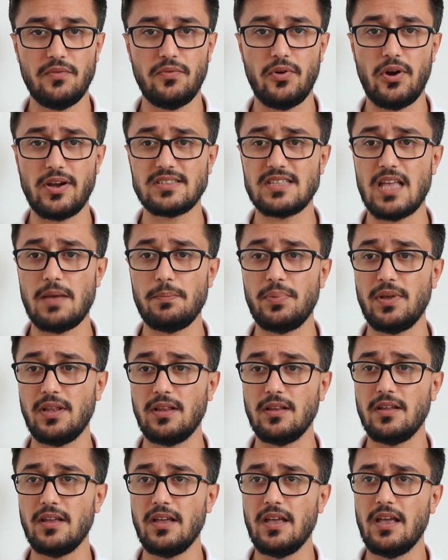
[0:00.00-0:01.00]
For
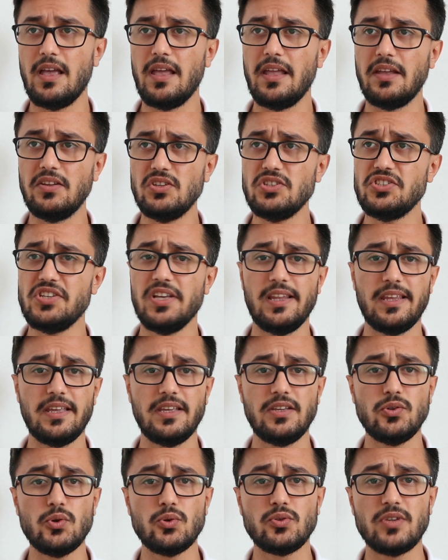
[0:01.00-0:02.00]
example,
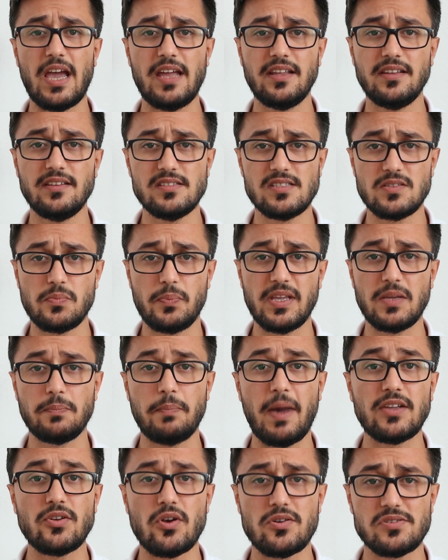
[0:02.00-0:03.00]
initially you can speak
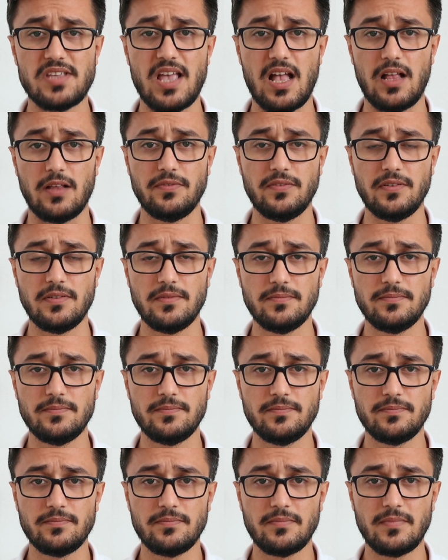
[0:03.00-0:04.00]
by yourself.
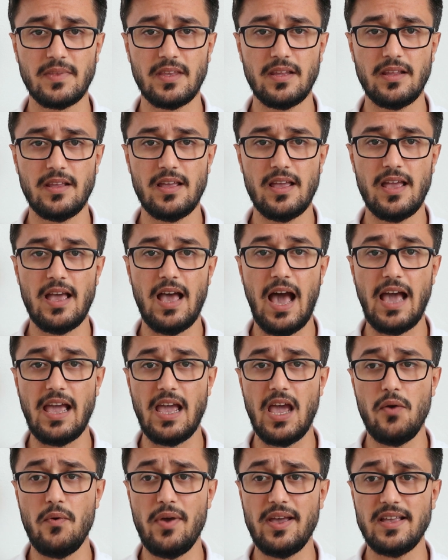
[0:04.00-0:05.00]
I
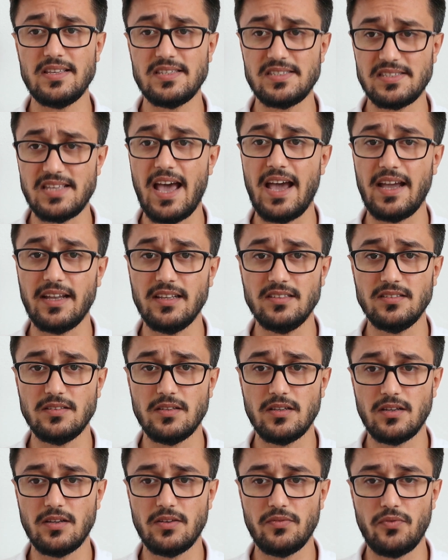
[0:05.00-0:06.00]
have a site
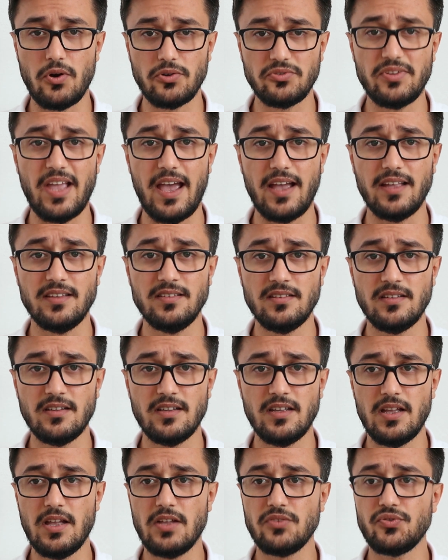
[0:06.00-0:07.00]
for that.
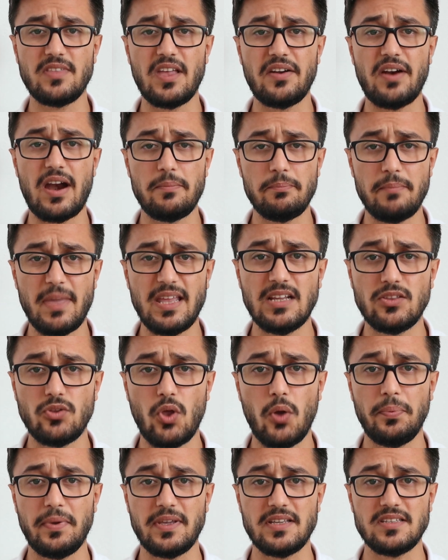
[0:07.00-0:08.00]
There are many
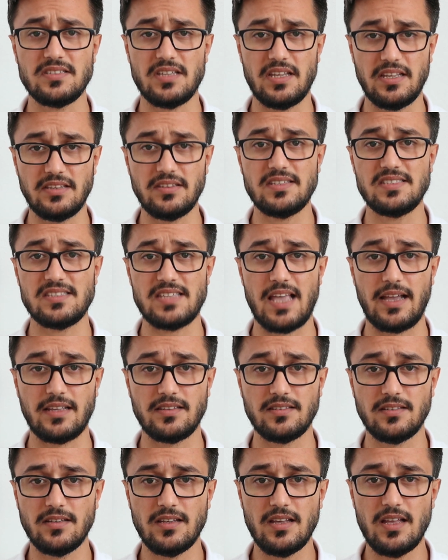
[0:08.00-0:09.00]
topics in this
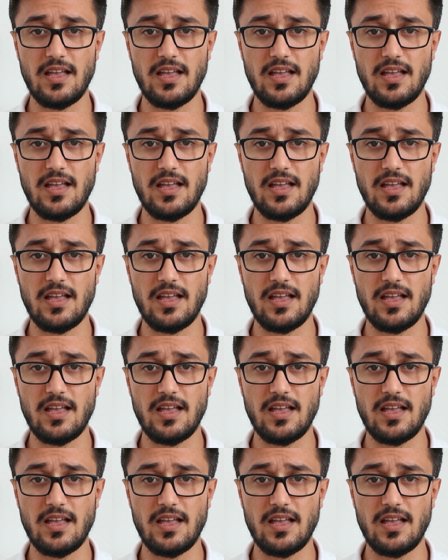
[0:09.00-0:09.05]
site.